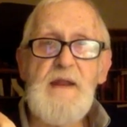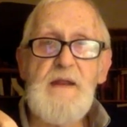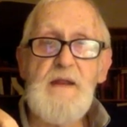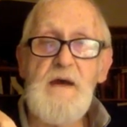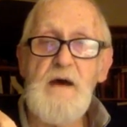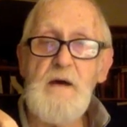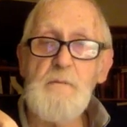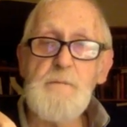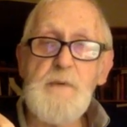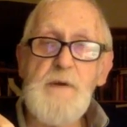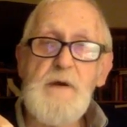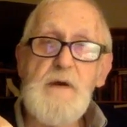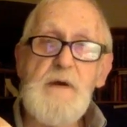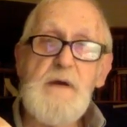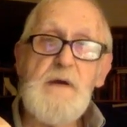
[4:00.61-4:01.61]
up
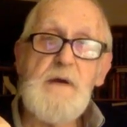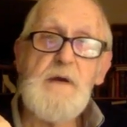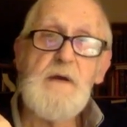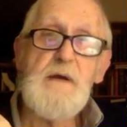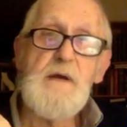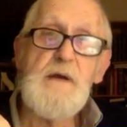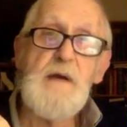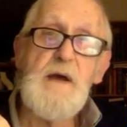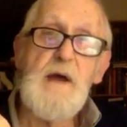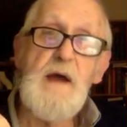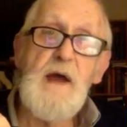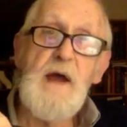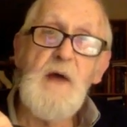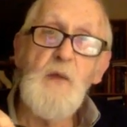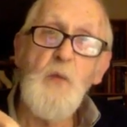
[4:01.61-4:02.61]

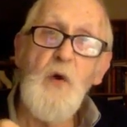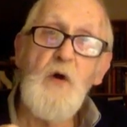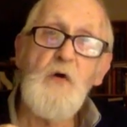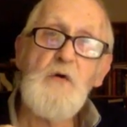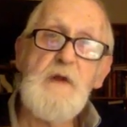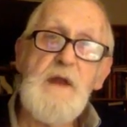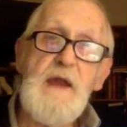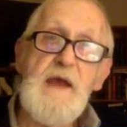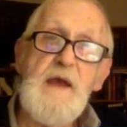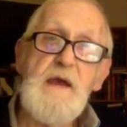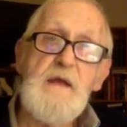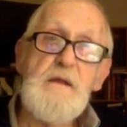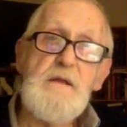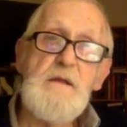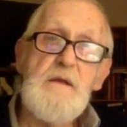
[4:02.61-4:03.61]
and walked
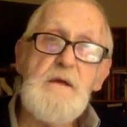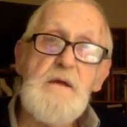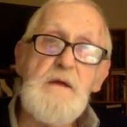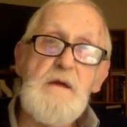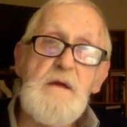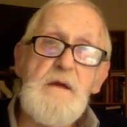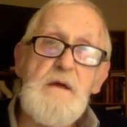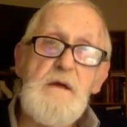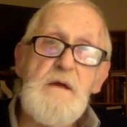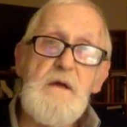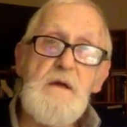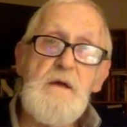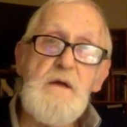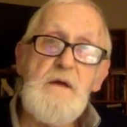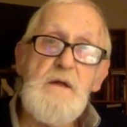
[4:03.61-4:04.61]
in
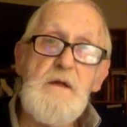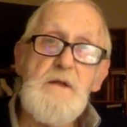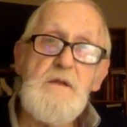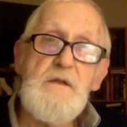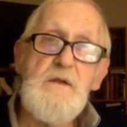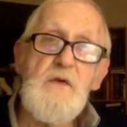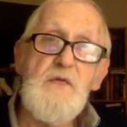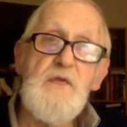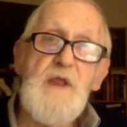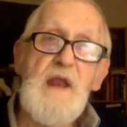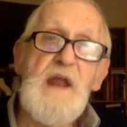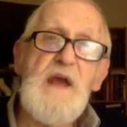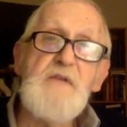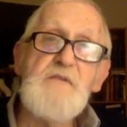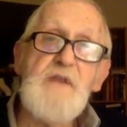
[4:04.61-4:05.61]
to the
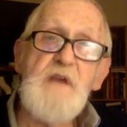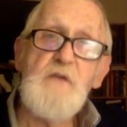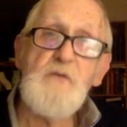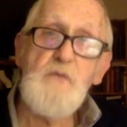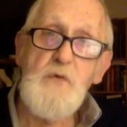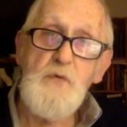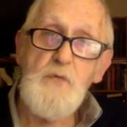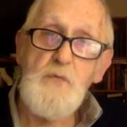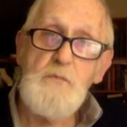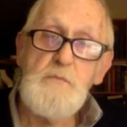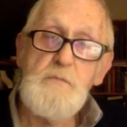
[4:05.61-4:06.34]
living room,